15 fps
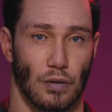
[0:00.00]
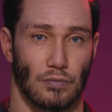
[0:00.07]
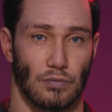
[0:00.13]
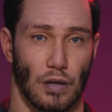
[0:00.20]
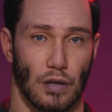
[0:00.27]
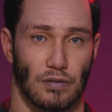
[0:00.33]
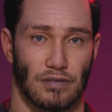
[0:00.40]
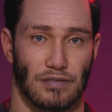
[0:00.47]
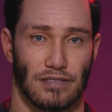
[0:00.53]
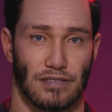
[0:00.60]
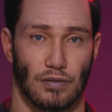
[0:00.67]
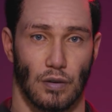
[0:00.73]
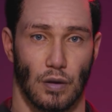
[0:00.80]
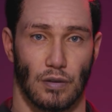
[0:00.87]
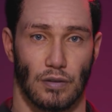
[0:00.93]
posts,
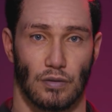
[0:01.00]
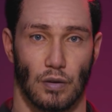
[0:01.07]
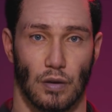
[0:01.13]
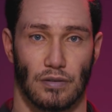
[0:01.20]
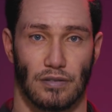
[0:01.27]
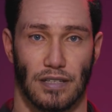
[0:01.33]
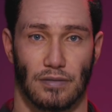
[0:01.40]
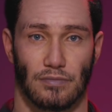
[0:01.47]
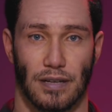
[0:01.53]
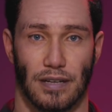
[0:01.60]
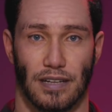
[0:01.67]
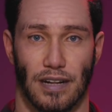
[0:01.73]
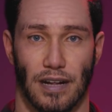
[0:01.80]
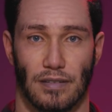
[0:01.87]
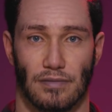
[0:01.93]
articles, and
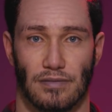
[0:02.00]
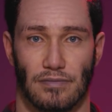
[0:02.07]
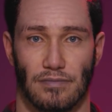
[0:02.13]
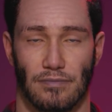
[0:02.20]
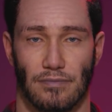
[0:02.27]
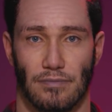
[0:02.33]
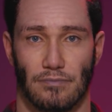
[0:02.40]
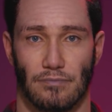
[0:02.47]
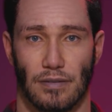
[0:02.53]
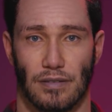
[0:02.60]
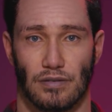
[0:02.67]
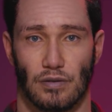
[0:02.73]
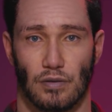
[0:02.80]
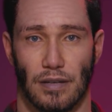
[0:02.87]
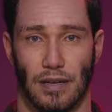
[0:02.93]
videos.
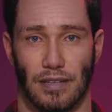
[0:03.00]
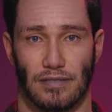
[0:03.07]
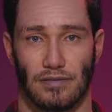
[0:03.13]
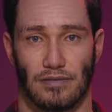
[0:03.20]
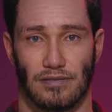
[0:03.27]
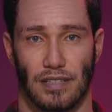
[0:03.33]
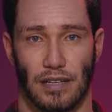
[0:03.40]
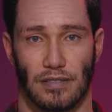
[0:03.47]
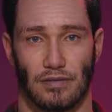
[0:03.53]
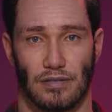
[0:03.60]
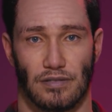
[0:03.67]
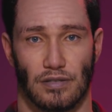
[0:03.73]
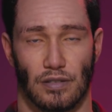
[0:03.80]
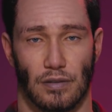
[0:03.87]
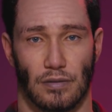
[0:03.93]
This creates a sense of
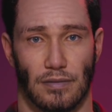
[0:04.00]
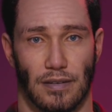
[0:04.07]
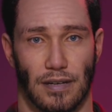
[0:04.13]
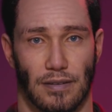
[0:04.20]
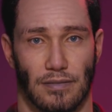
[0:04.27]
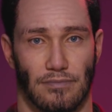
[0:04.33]
certainty,